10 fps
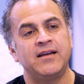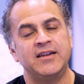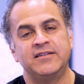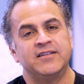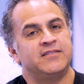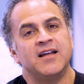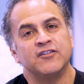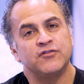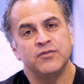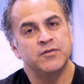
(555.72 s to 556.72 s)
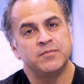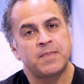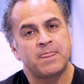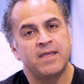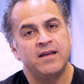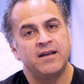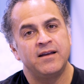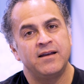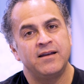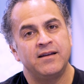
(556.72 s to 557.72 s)
And it's just not true.
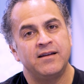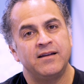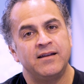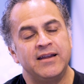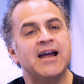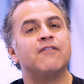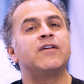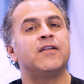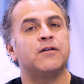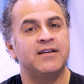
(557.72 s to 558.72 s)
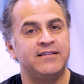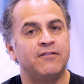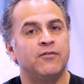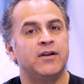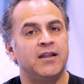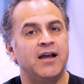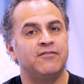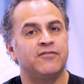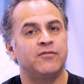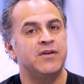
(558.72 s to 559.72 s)
In every other endeavor in
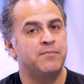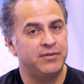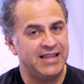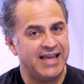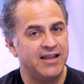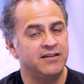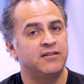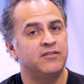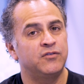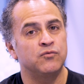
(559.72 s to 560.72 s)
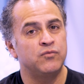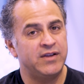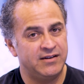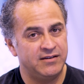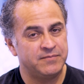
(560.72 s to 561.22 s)
life, we plan to win,